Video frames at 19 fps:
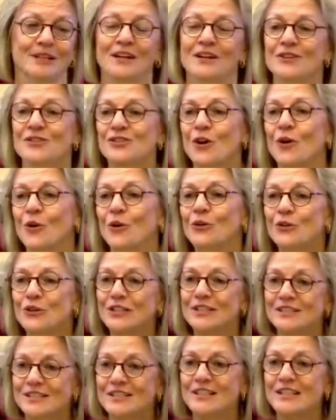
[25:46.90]
So you
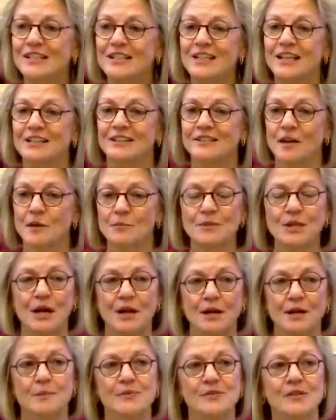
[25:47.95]
can see that
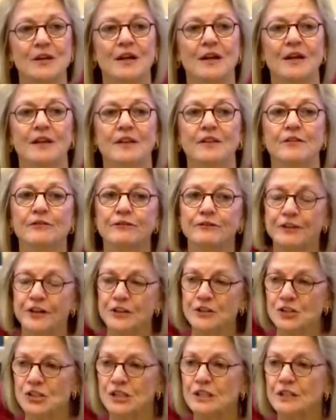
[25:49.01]
sometimes the
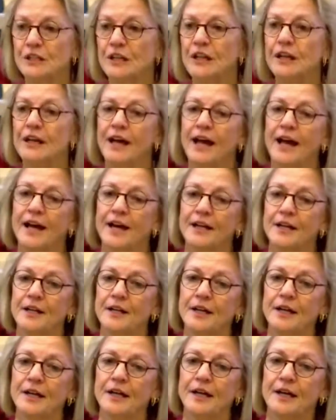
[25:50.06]
function had,
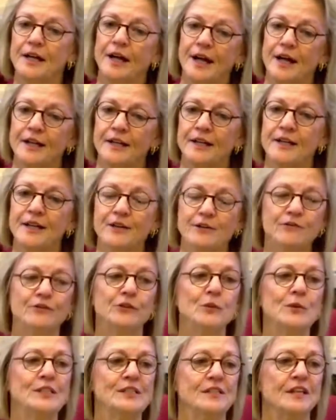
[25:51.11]
had an
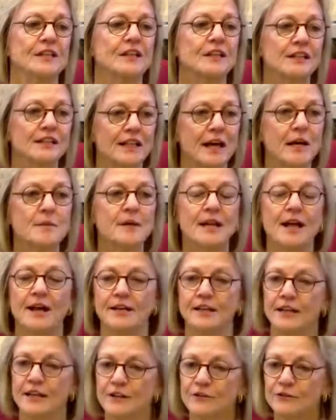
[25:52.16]
influence and the climate had
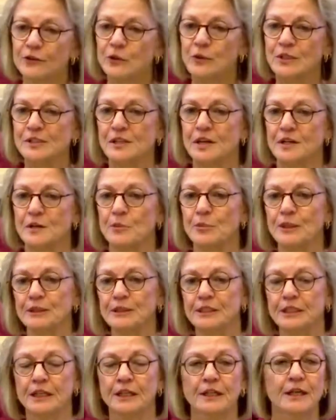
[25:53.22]
an influence on a
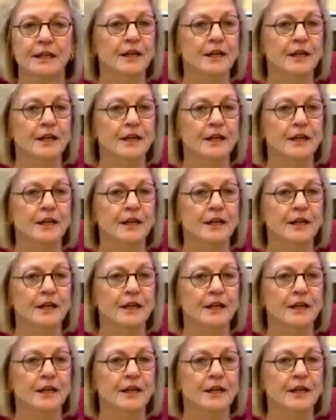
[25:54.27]
building.